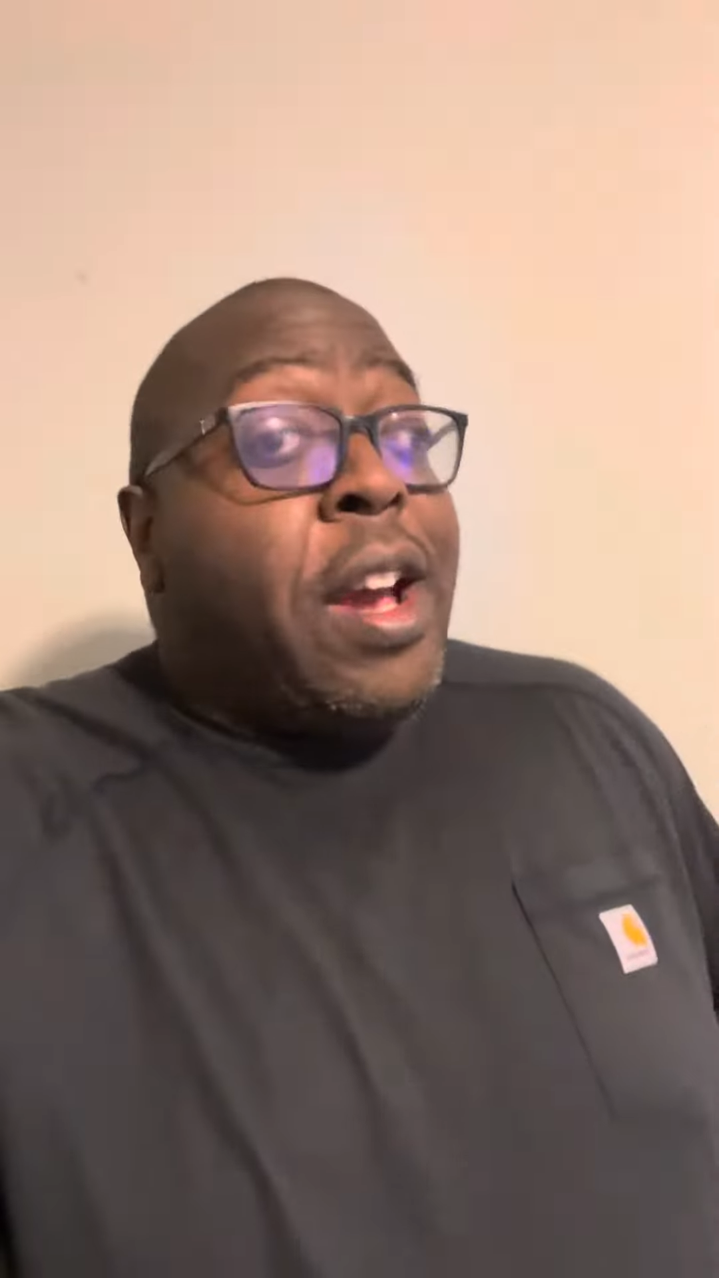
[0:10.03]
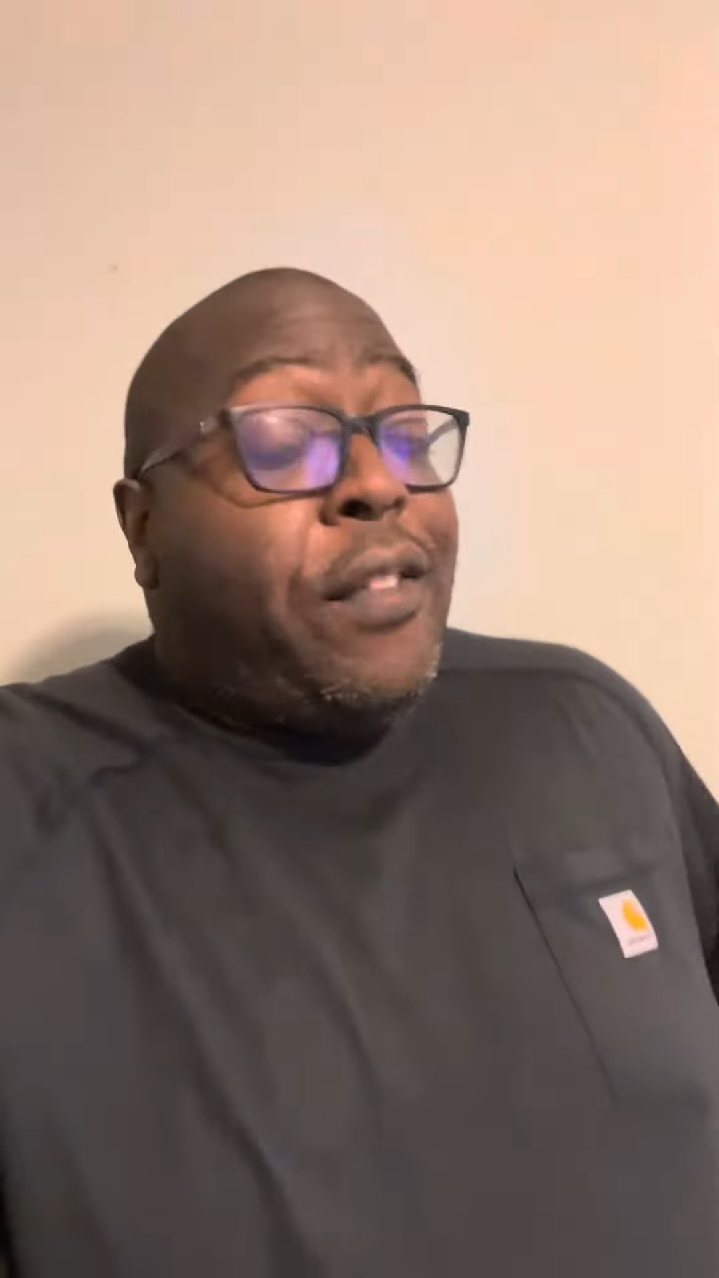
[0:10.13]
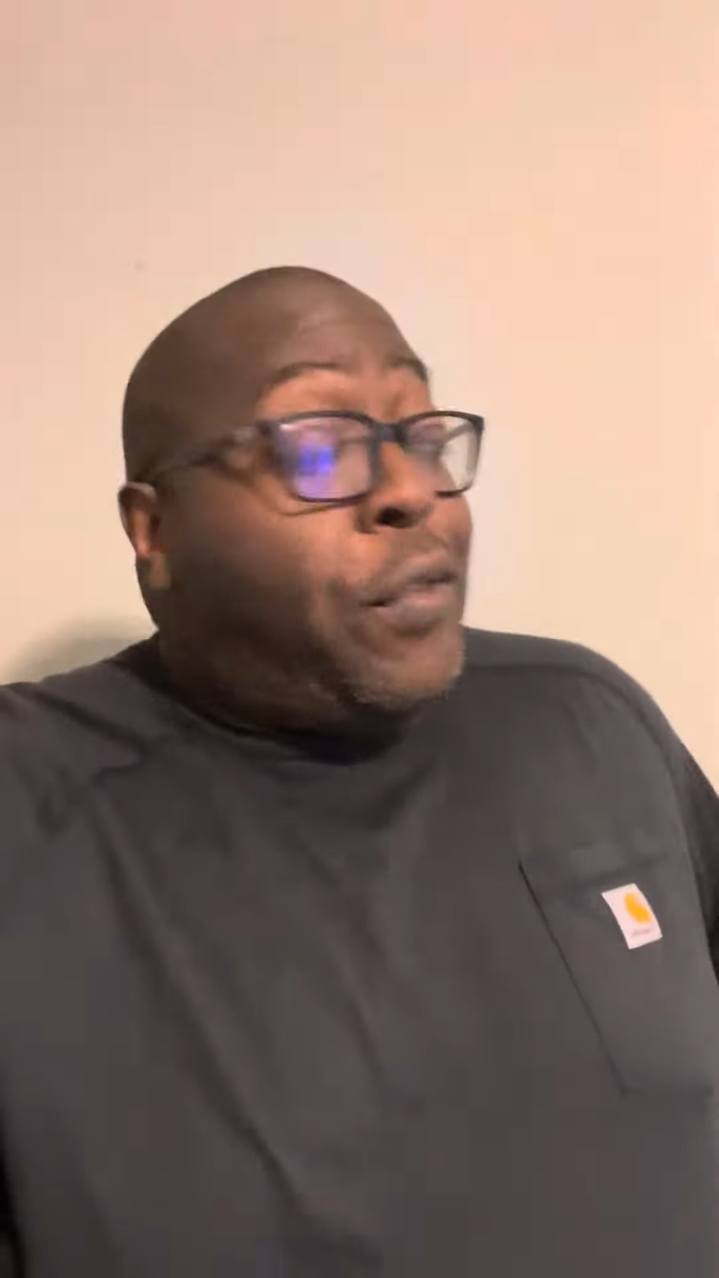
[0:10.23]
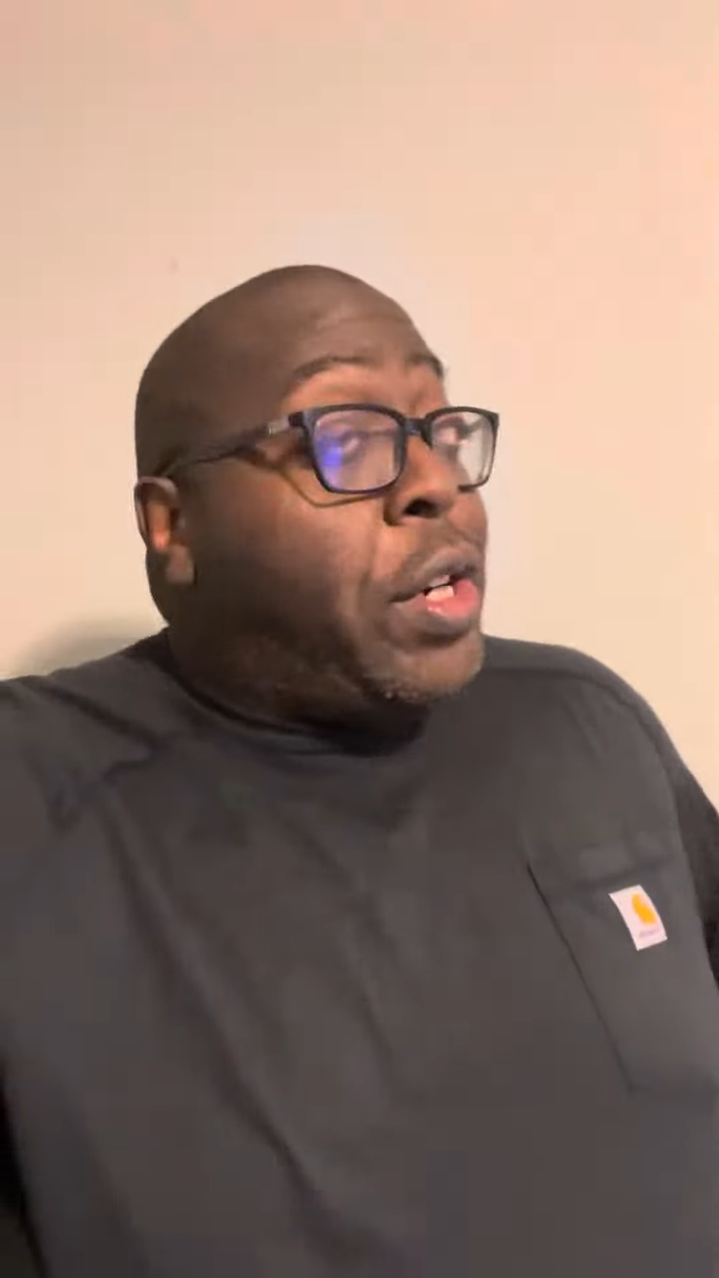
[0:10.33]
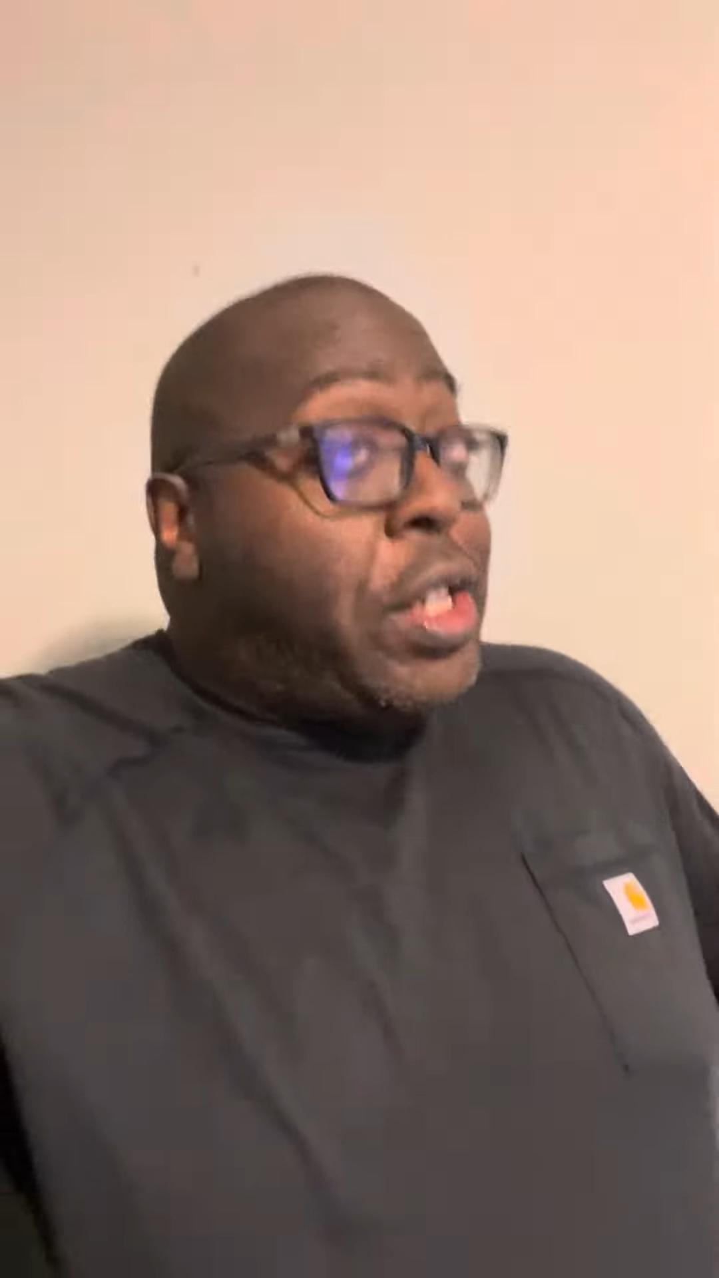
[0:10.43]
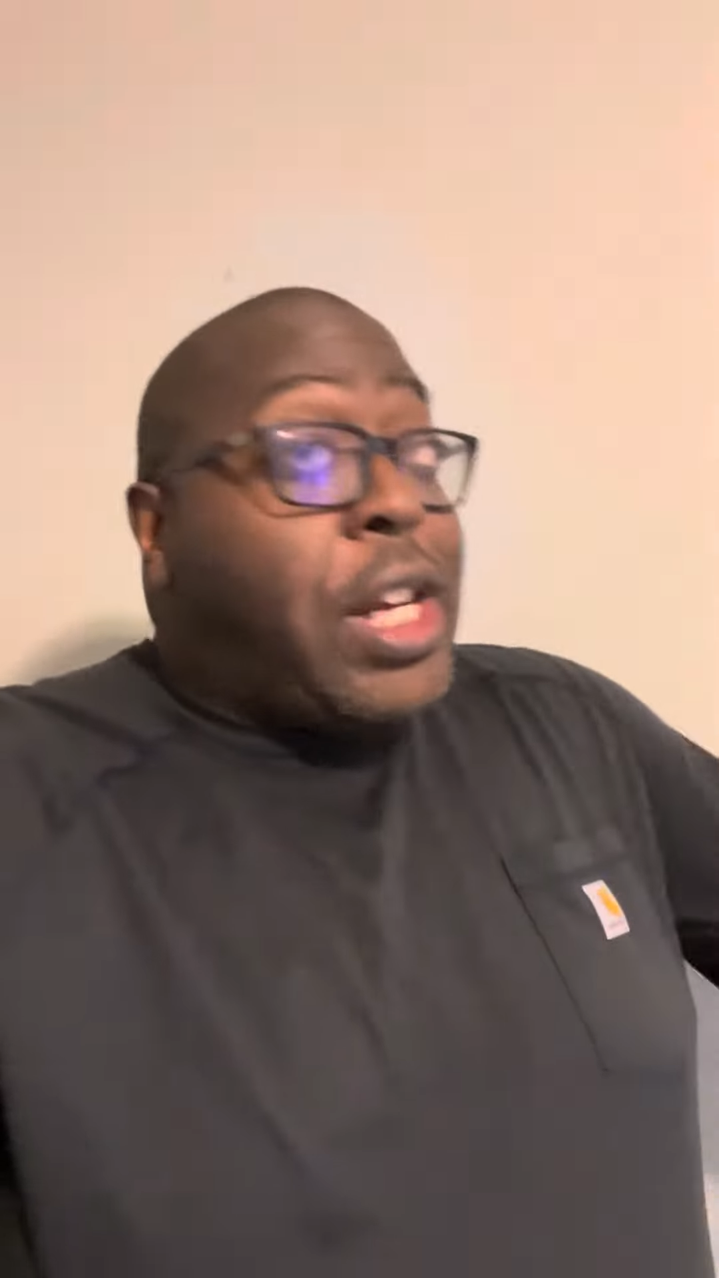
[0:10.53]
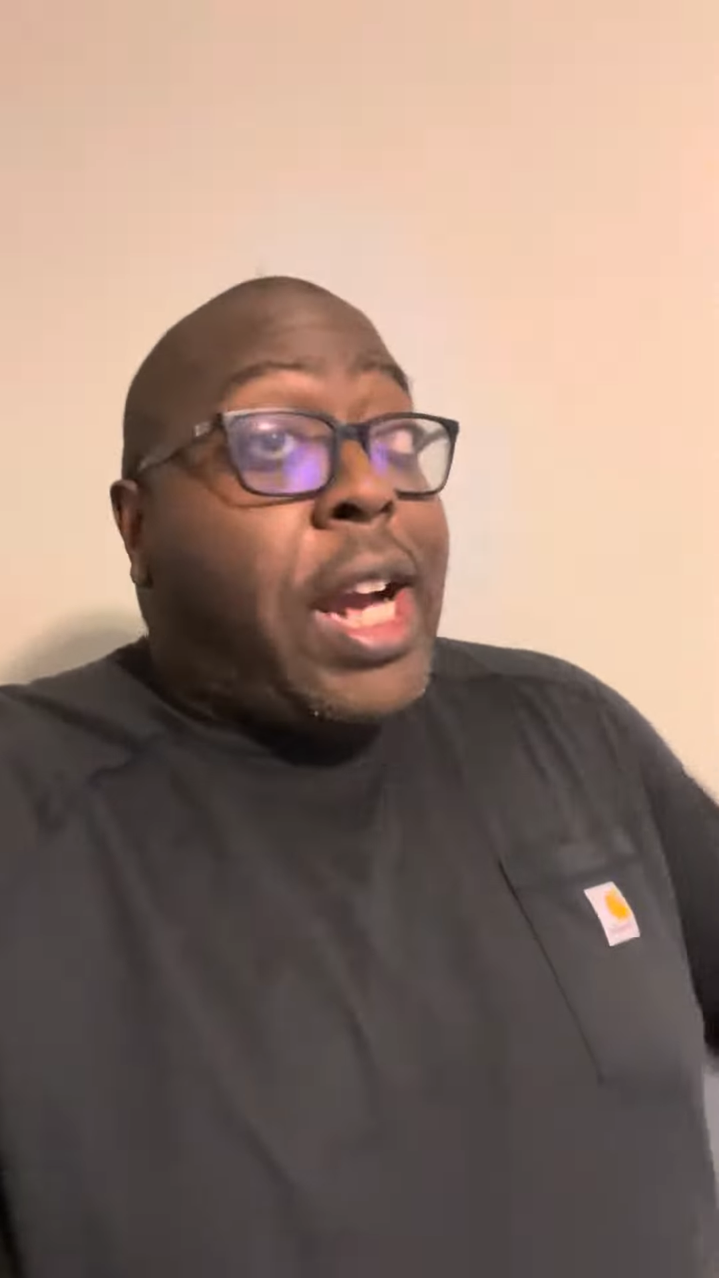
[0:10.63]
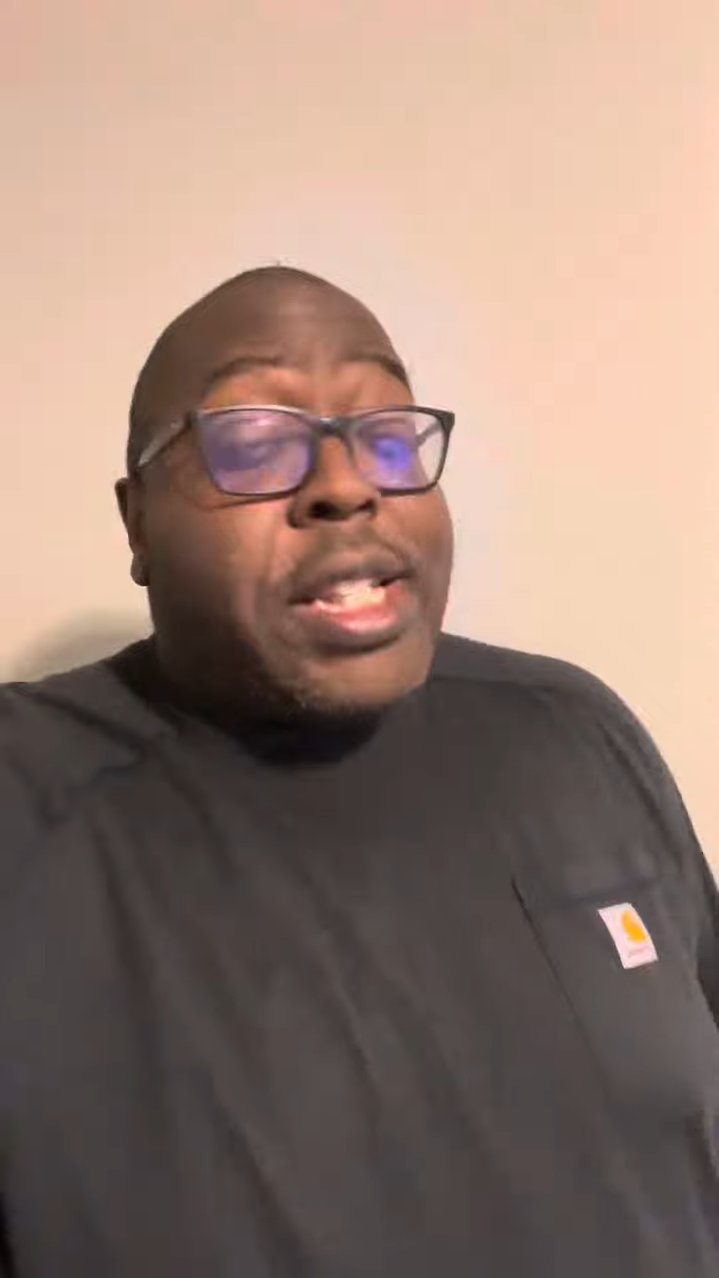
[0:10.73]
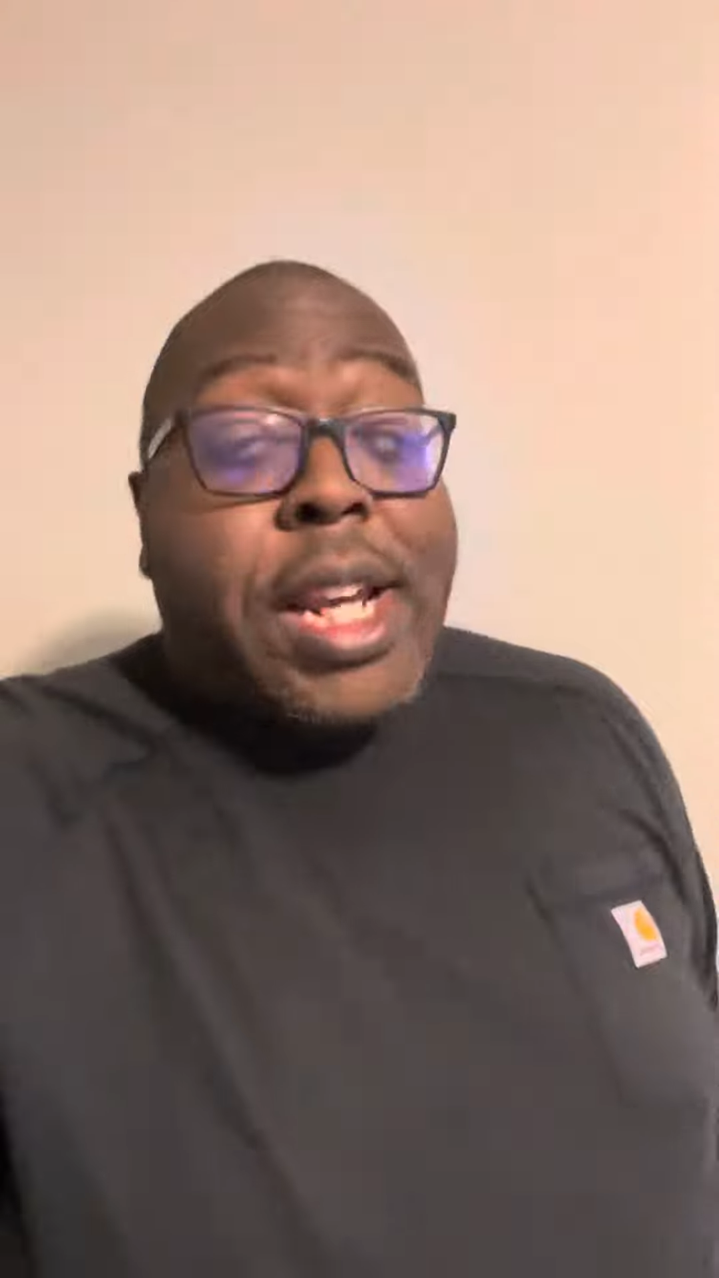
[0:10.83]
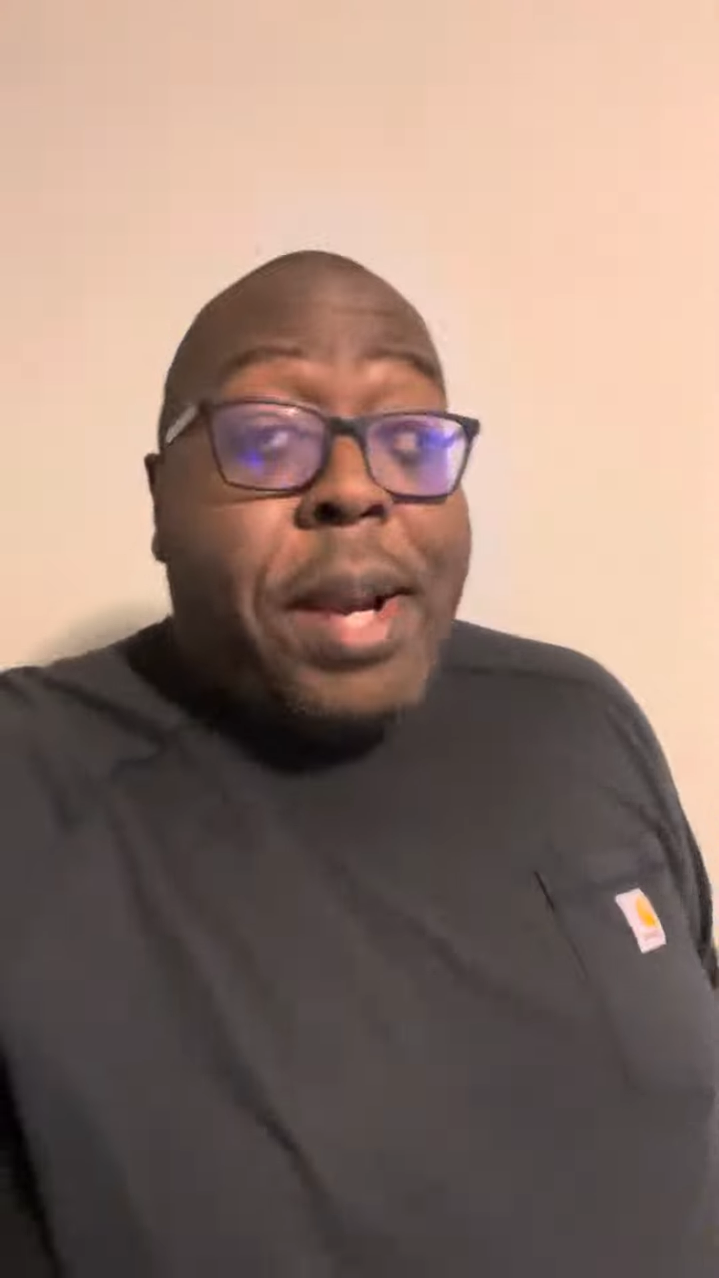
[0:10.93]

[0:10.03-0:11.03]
for DeJounte